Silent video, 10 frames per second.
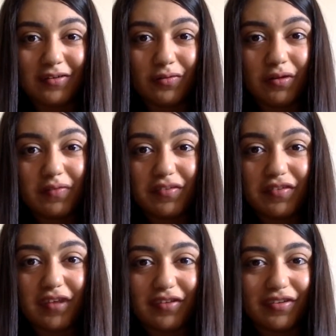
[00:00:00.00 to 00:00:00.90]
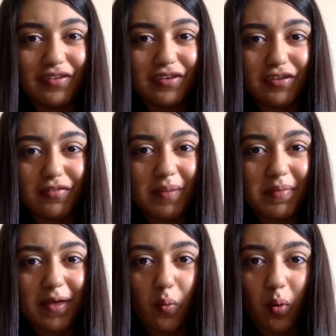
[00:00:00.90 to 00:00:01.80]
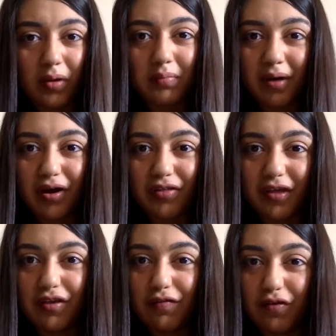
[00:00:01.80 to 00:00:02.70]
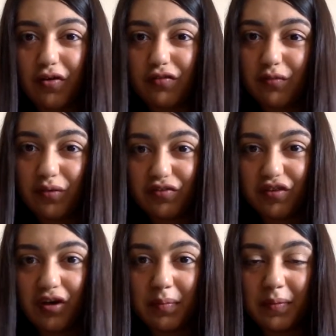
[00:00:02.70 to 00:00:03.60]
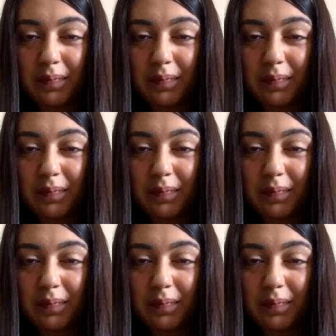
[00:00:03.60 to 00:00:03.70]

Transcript: all of a sudden you remember that one mug that you forgot to wash up?